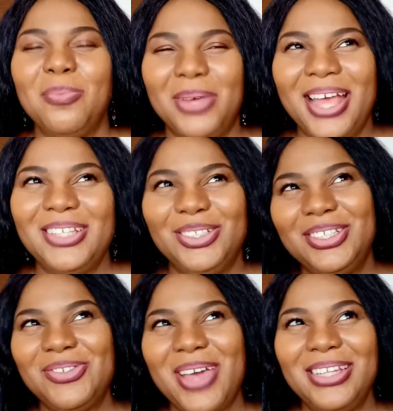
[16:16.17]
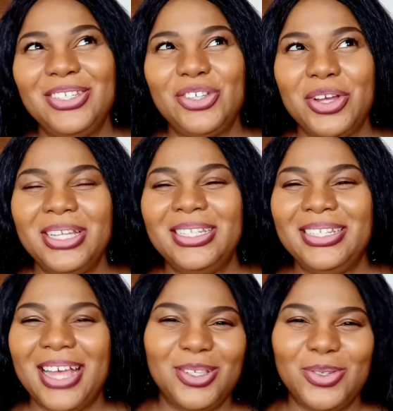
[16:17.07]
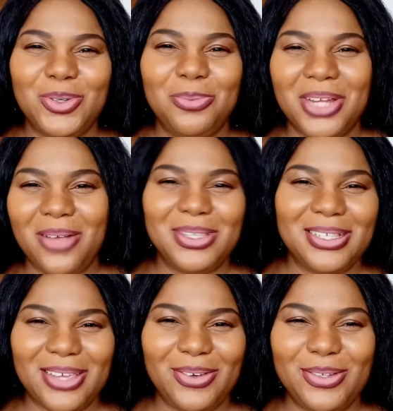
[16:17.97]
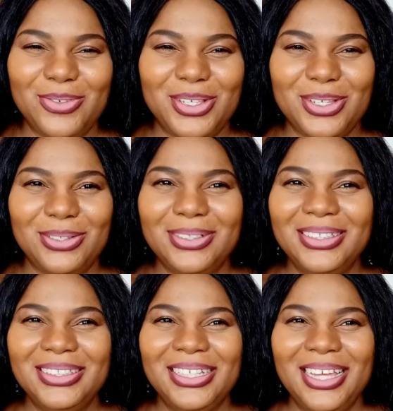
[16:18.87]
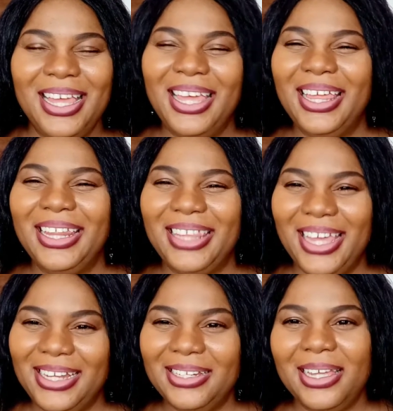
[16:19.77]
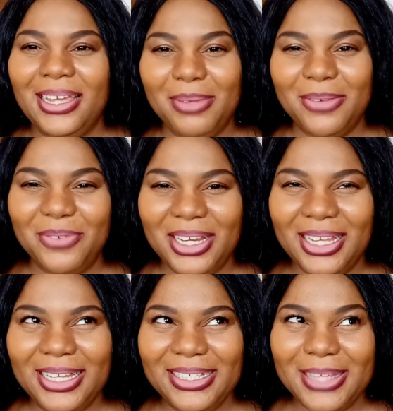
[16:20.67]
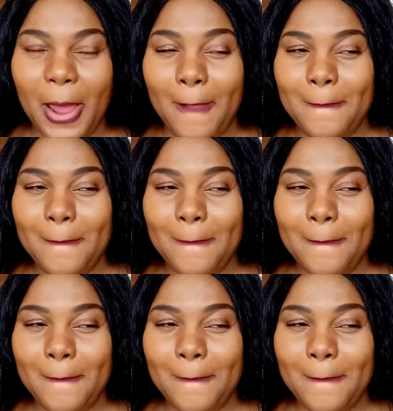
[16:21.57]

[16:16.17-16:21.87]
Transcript: But I actually tried joining the dance group when I was in secondary school, then in the village,